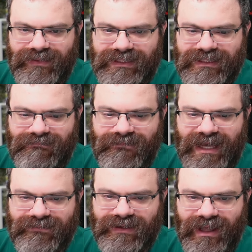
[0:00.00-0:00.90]
This isn't
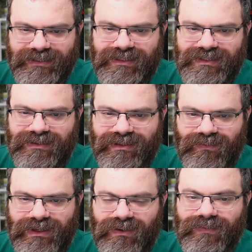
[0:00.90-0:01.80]
five or nine, so this is only
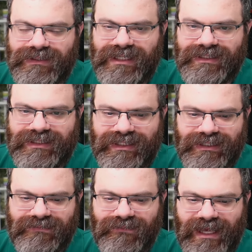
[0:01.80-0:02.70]
one. Oh, it's not
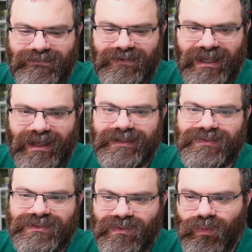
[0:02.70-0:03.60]
six, five, or nine,
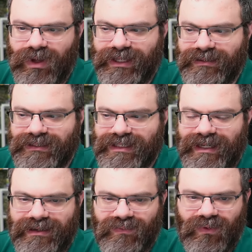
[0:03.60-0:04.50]
so it's a one. It's a
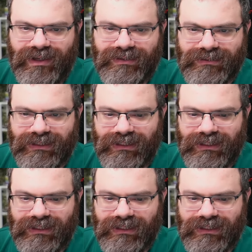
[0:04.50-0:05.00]
naked one.